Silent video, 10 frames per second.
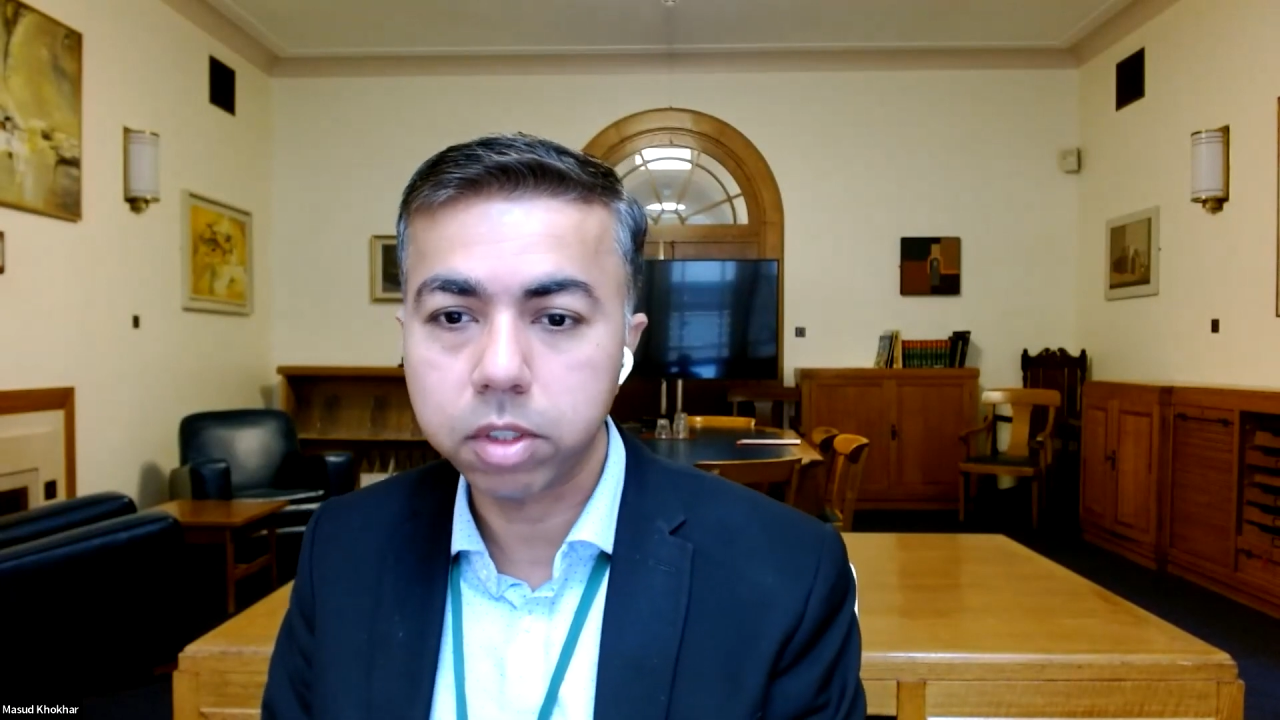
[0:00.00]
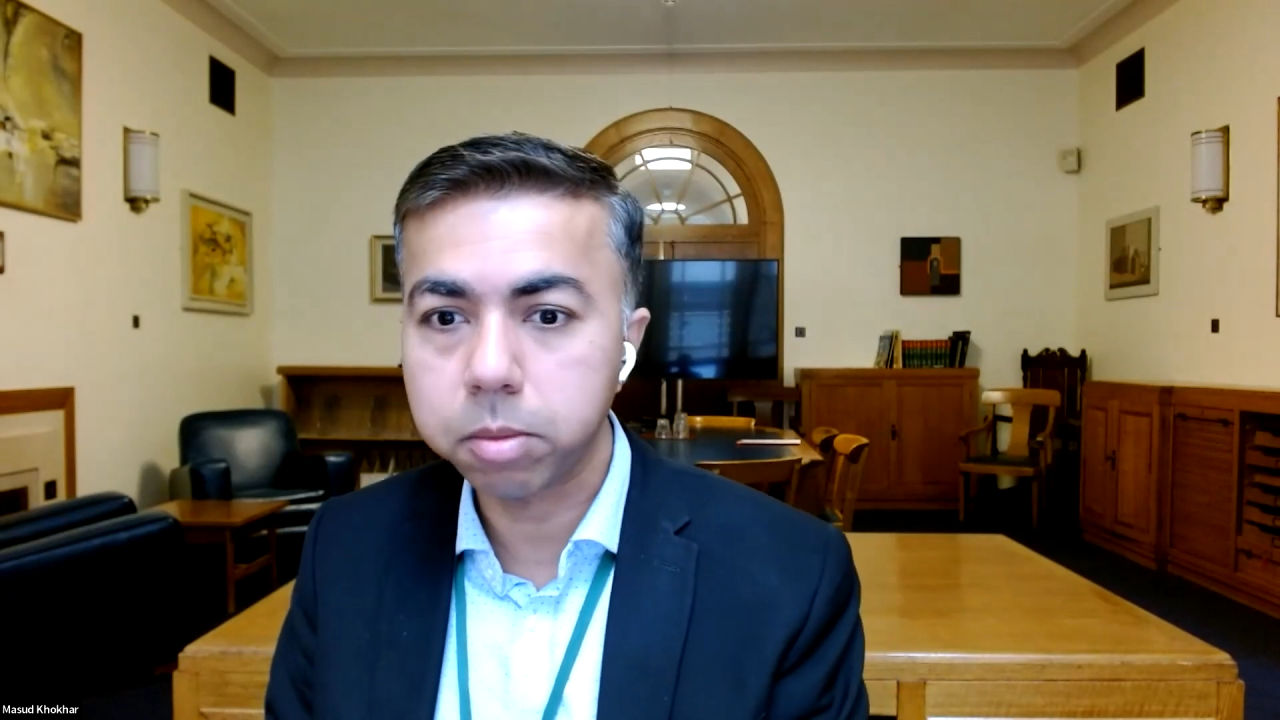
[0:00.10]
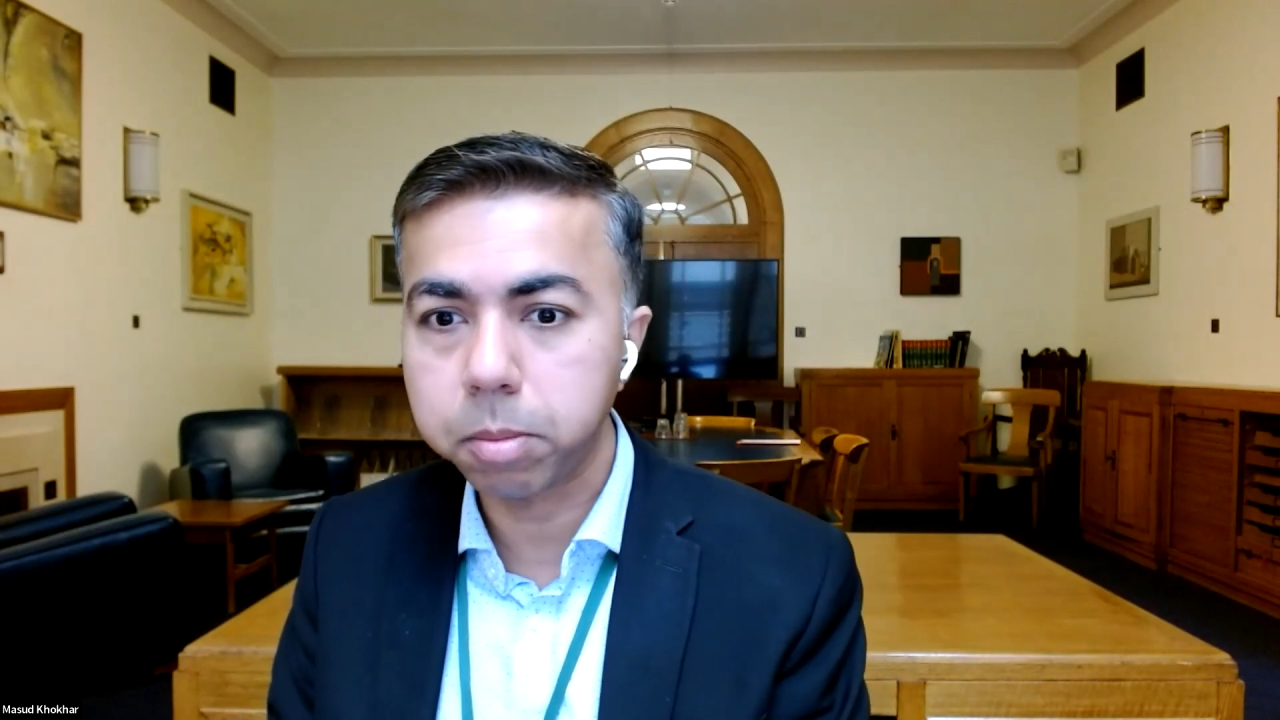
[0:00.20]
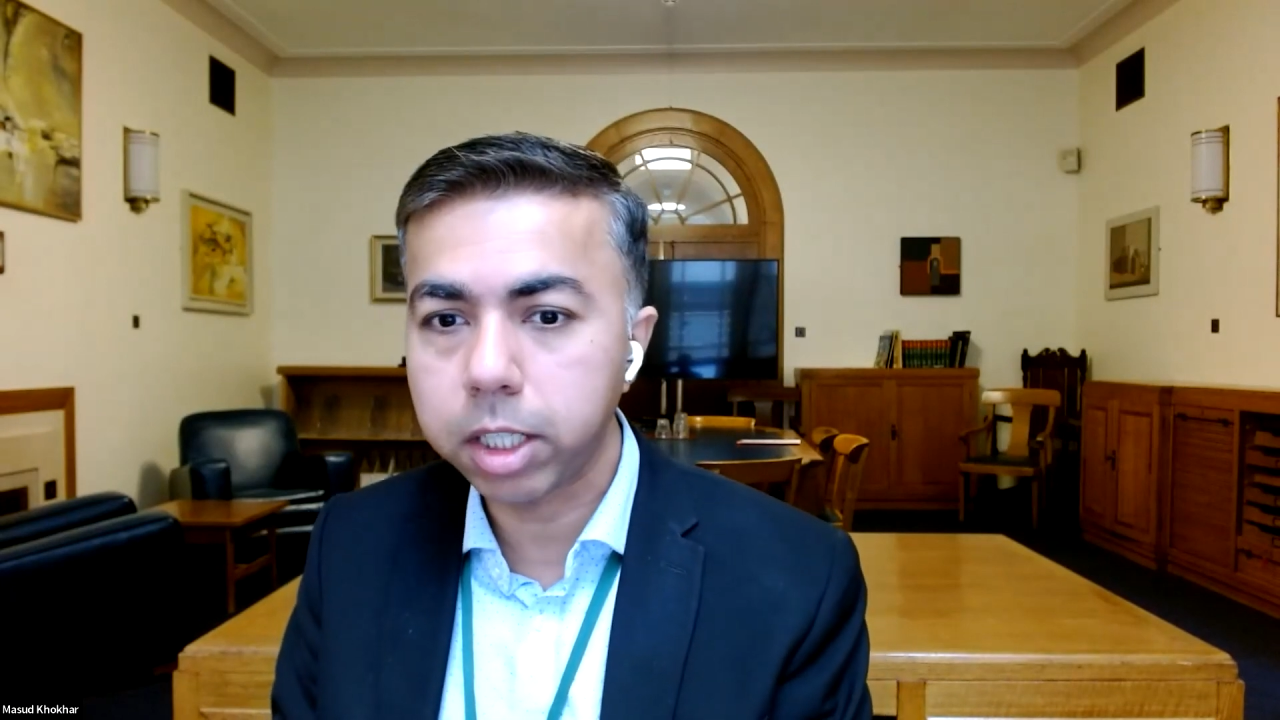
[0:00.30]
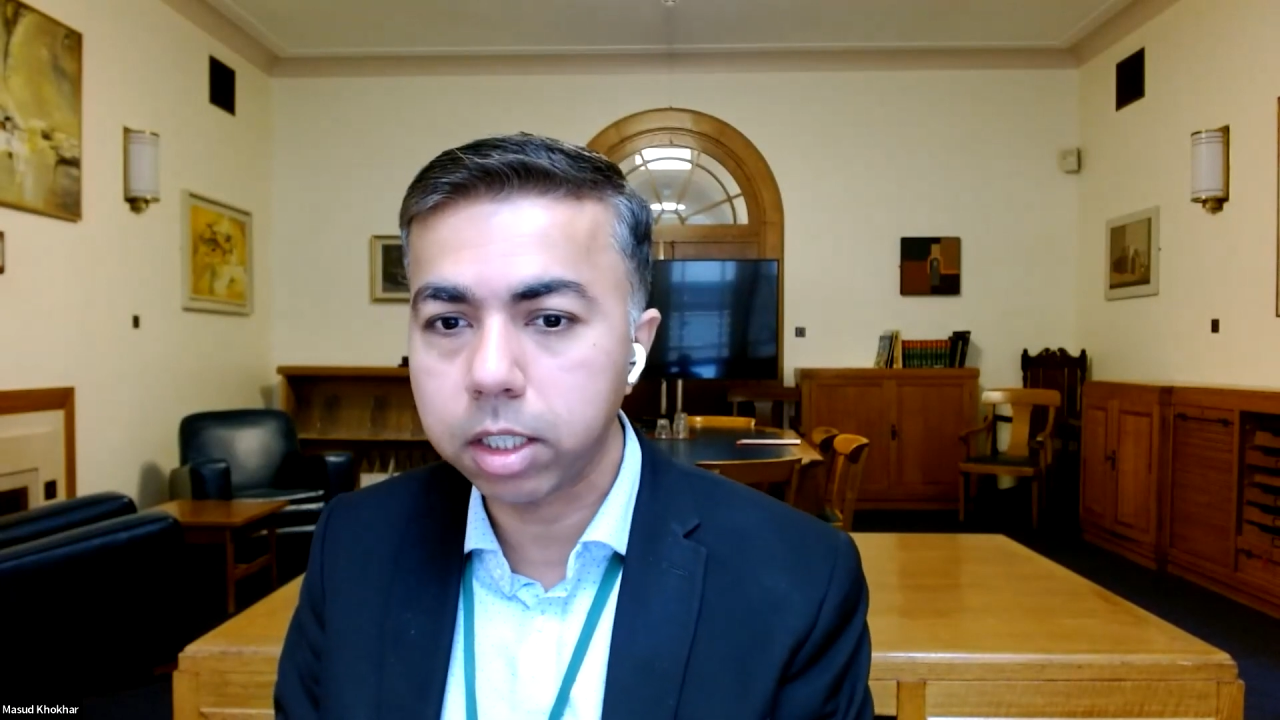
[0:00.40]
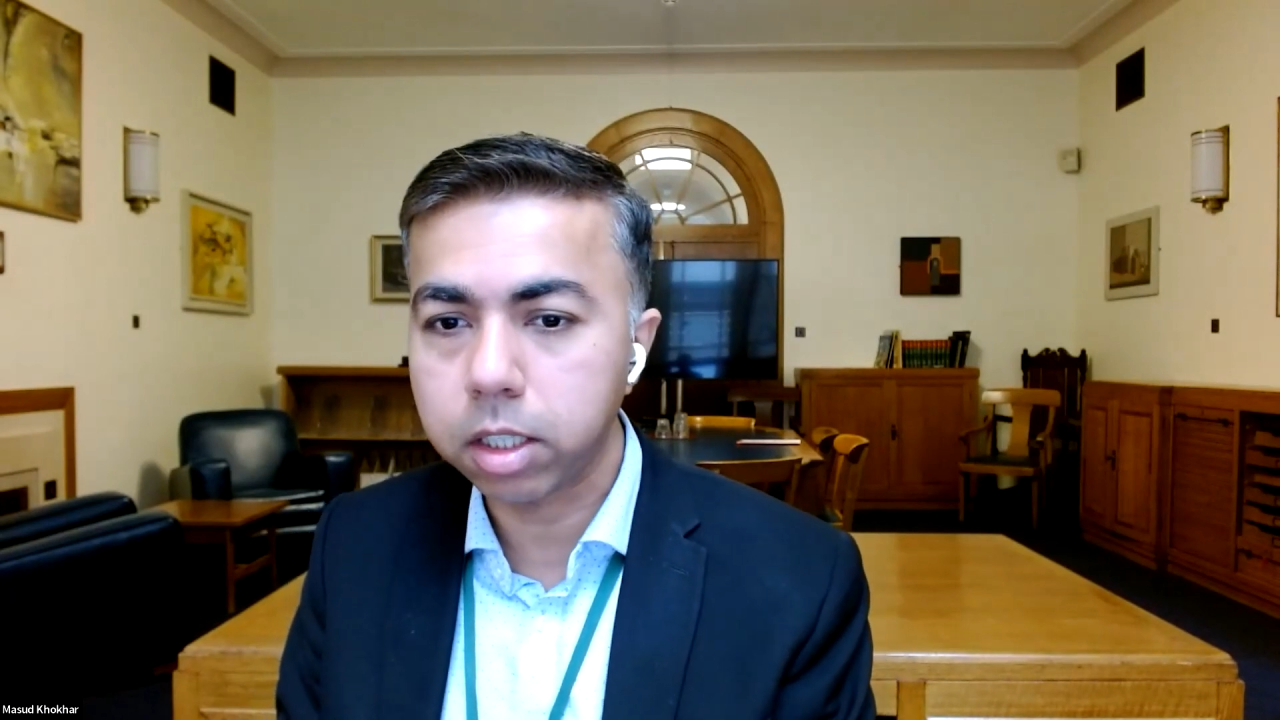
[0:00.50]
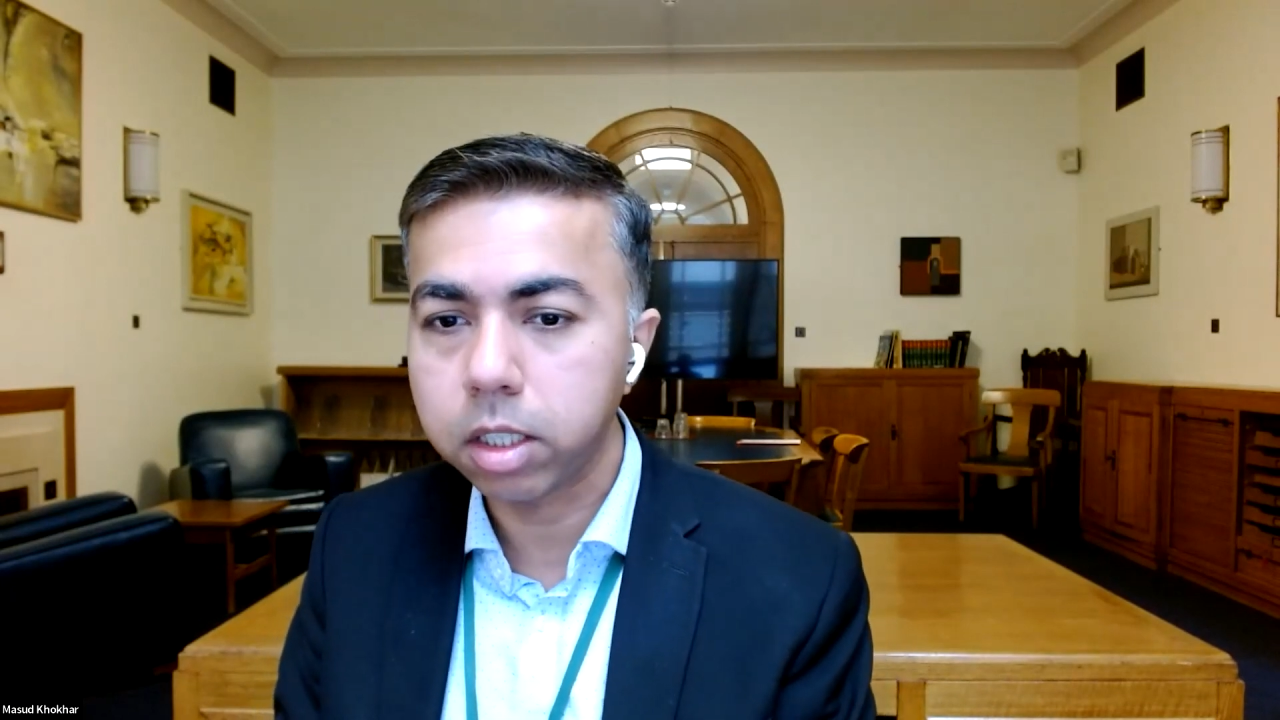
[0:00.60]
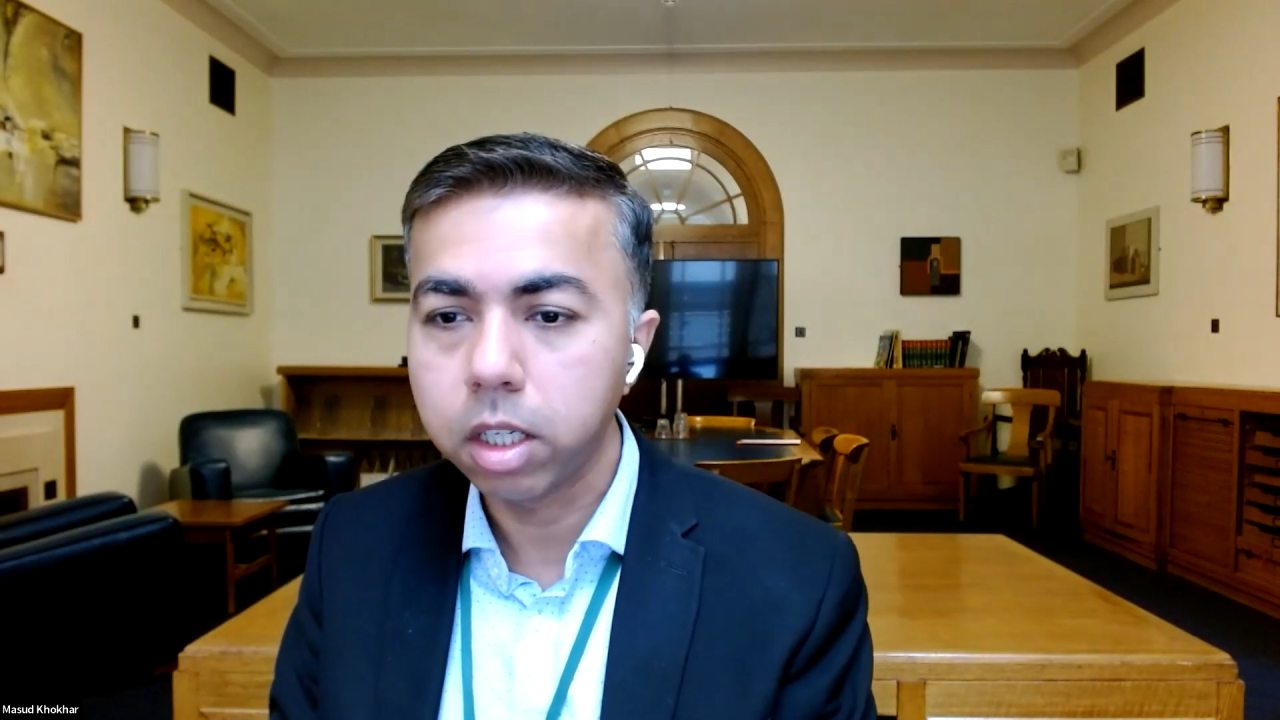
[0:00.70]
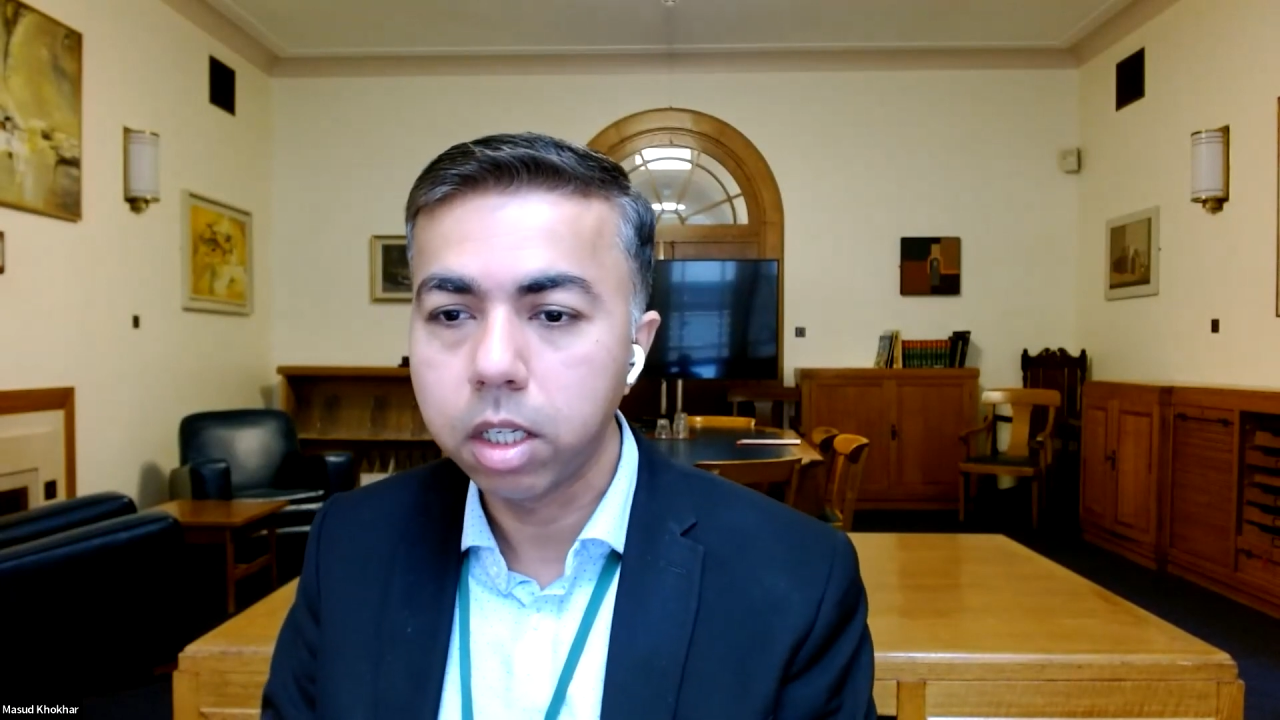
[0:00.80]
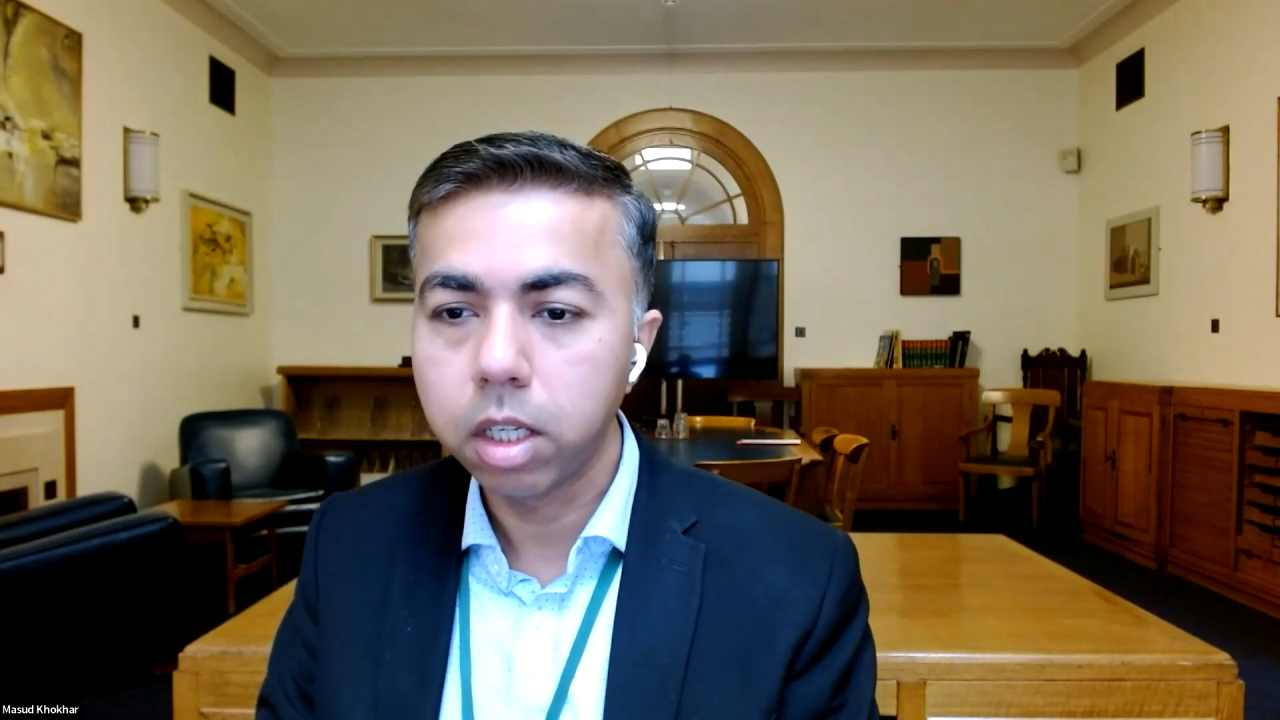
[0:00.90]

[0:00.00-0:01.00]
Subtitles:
with Springer